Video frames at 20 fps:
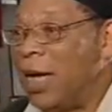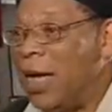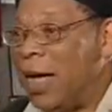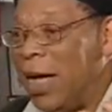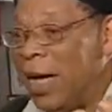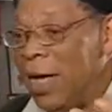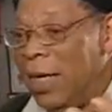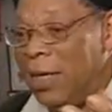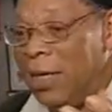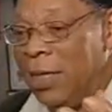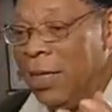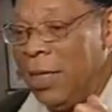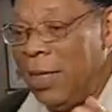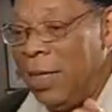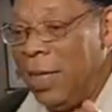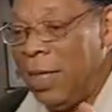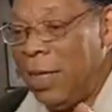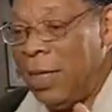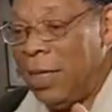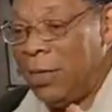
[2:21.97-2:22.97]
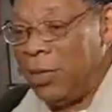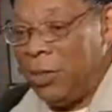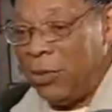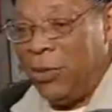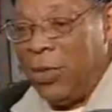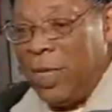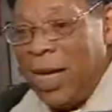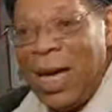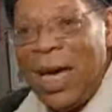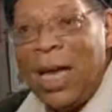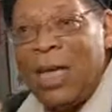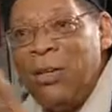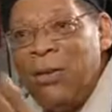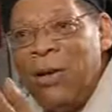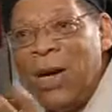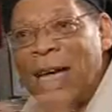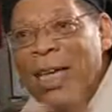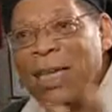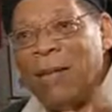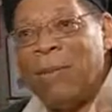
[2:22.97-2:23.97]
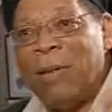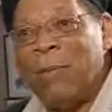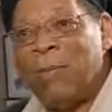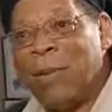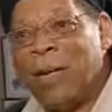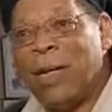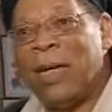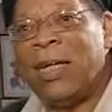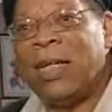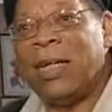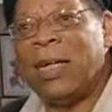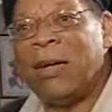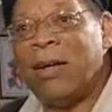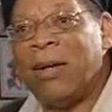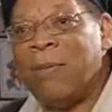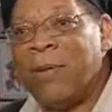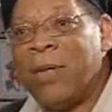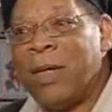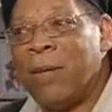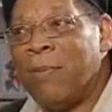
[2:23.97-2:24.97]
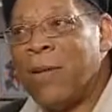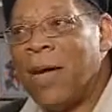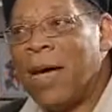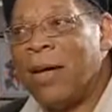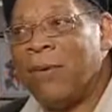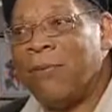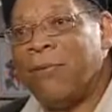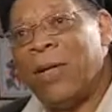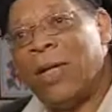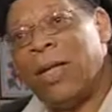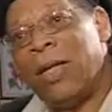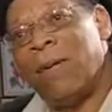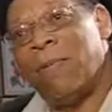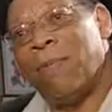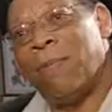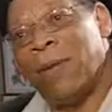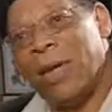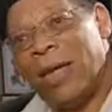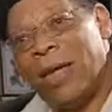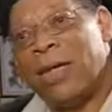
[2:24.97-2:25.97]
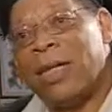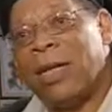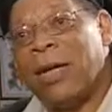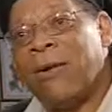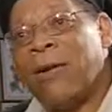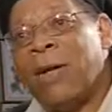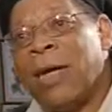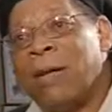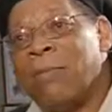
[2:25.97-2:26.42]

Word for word: And so yeah, you got to be planetary, but I'm not really planetary.